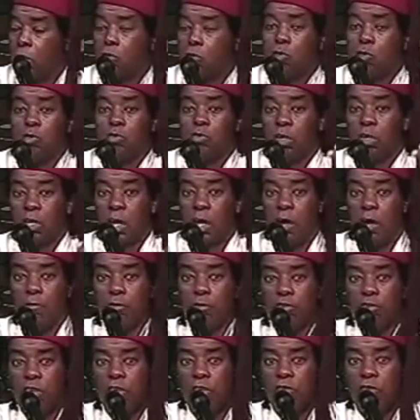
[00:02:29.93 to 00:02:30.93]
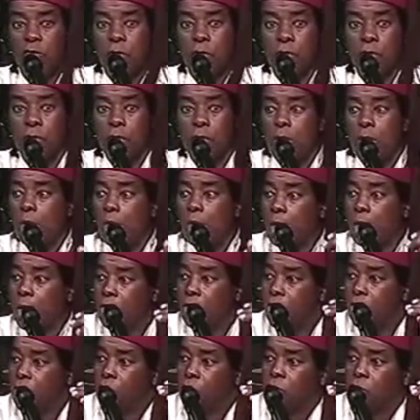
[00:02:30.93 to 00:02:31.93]
So it's a contradiction,
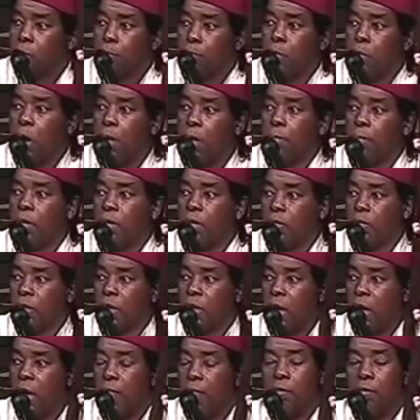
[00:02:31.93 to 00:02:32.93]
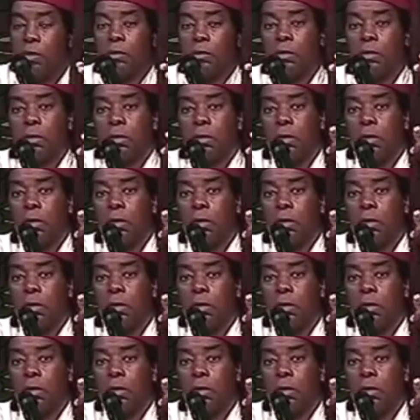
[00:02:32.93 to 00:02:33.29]
and this is a problem that they're having.